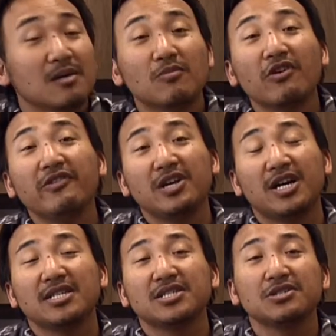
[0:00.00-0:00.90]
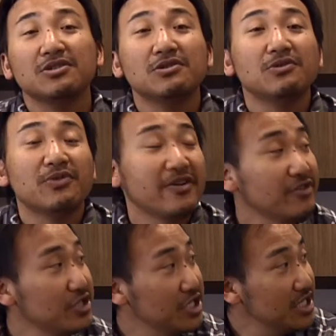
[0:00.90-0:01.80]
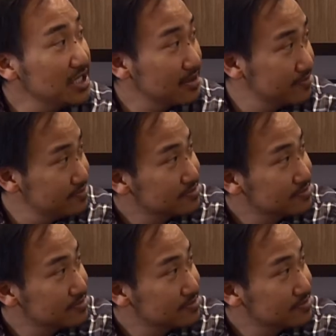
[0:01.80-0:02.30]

Moving on to refugees.